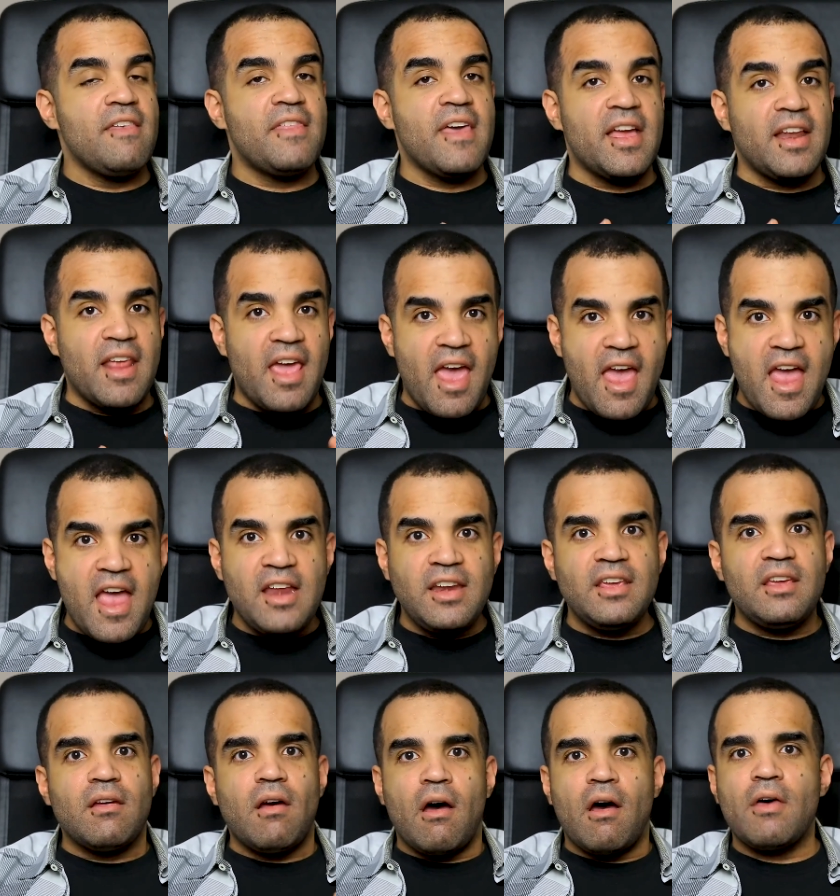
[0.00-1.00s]
than
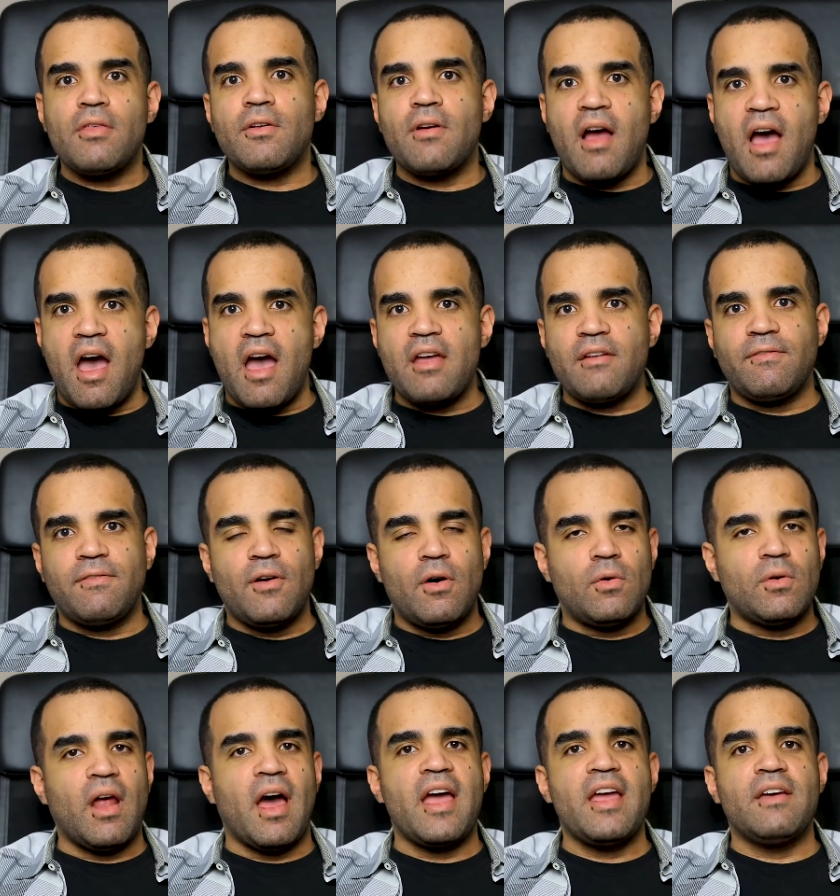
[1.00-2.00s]
any other
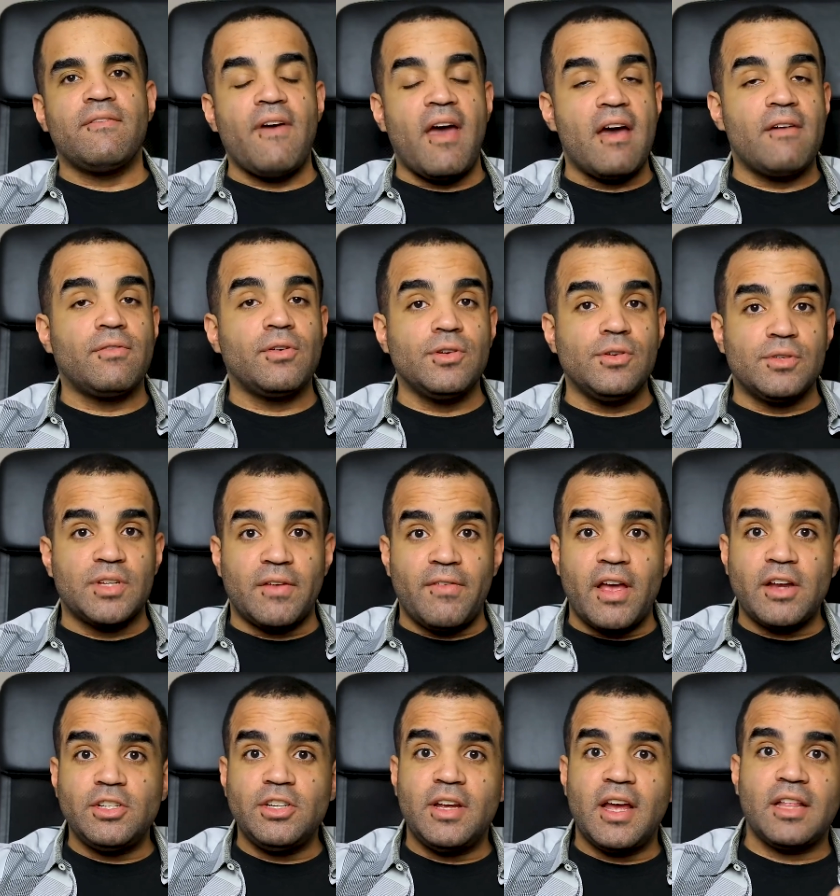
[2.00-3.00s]
iPhone I have ever used. I've
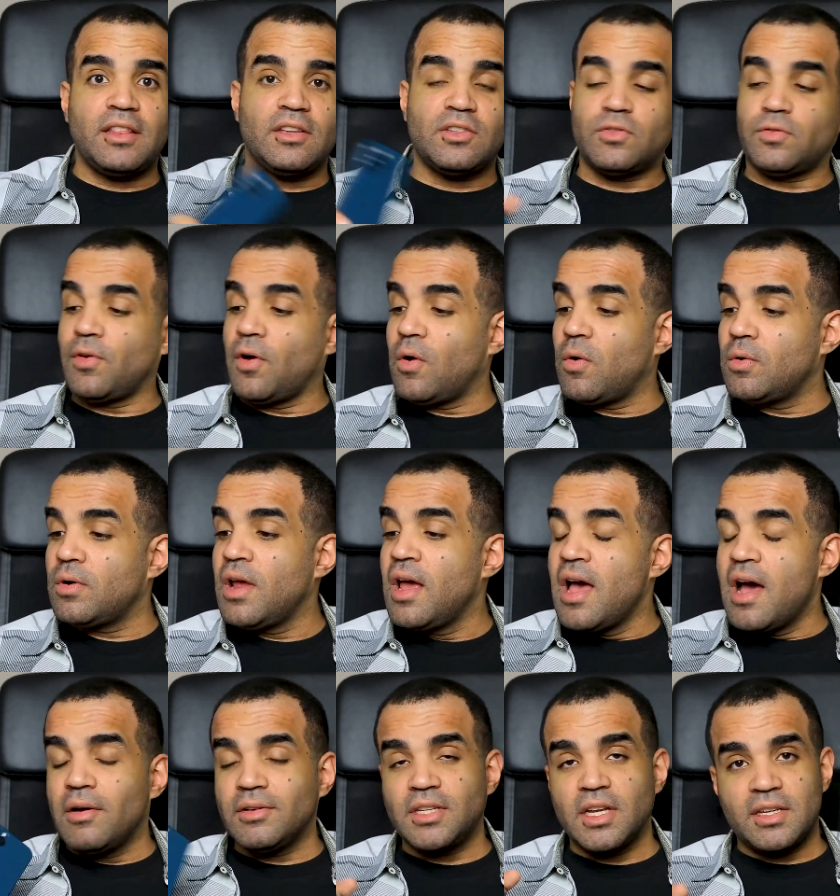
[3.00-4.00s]
actually got this phone,
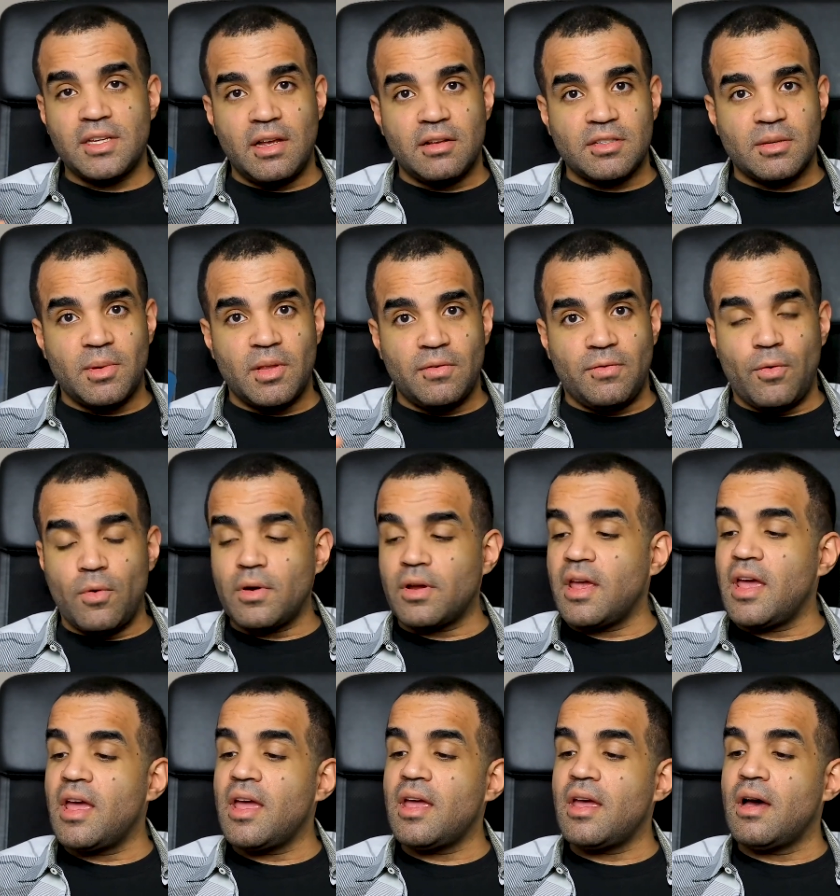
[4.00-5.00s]
besides I got some of the
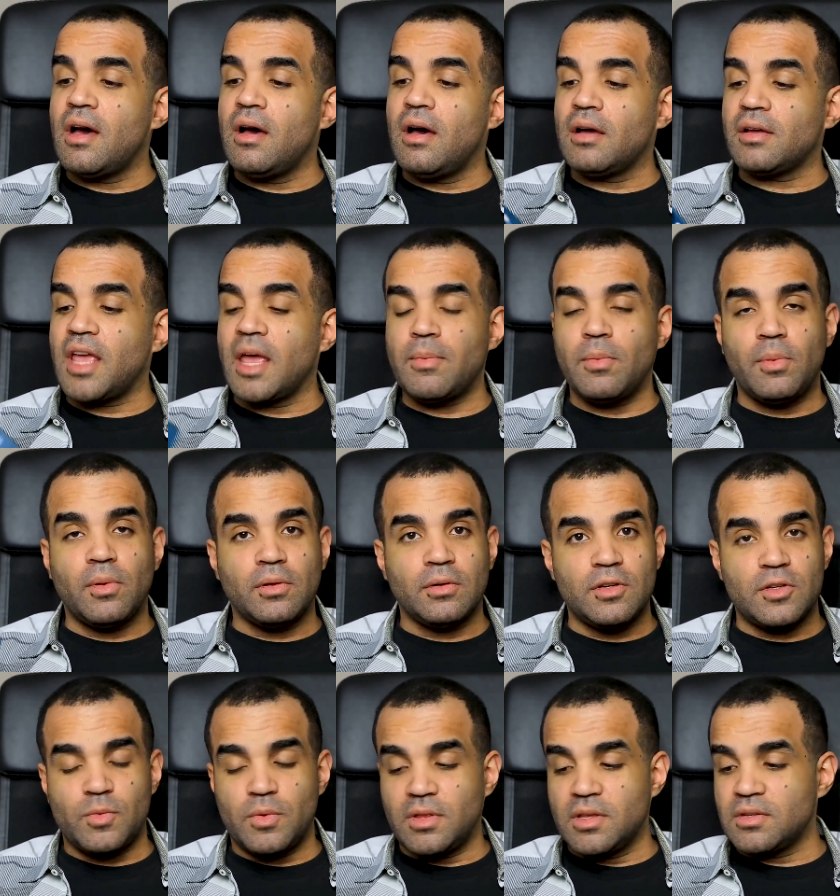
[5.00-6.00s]
4K
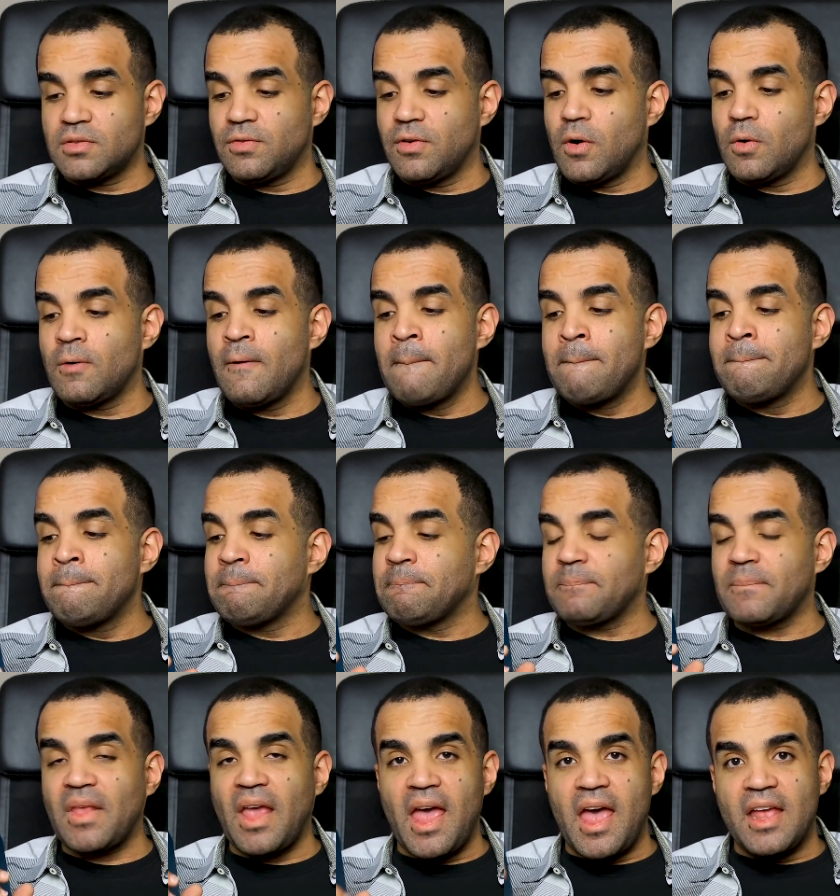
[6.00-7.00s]
capabilities with this phone,
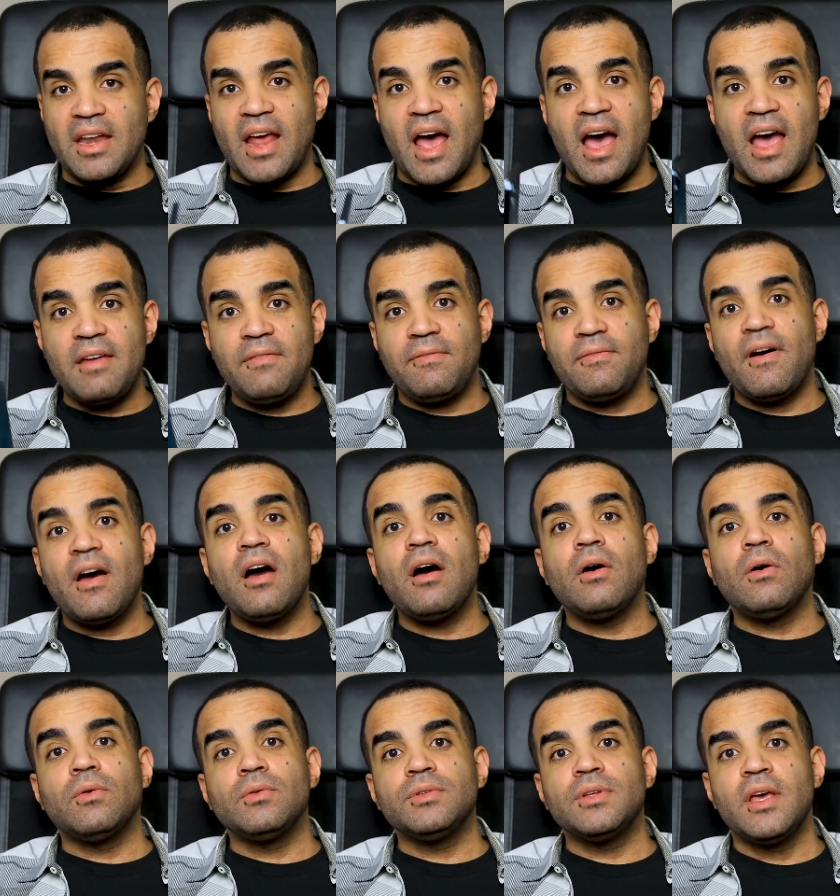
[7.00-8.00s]
and I
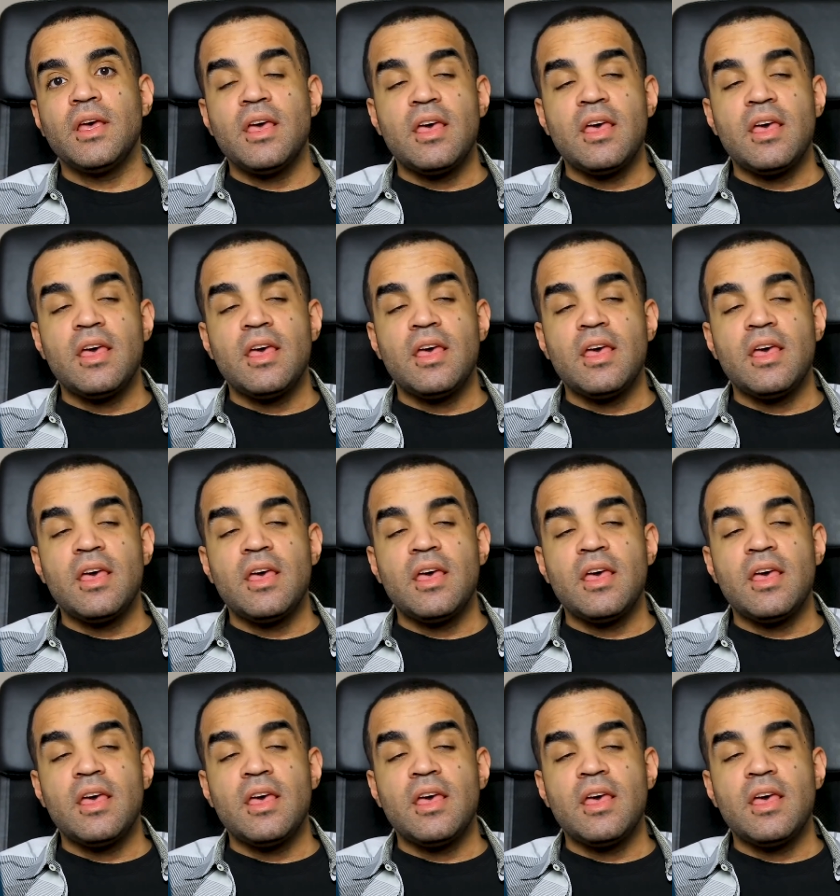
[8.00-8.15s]
found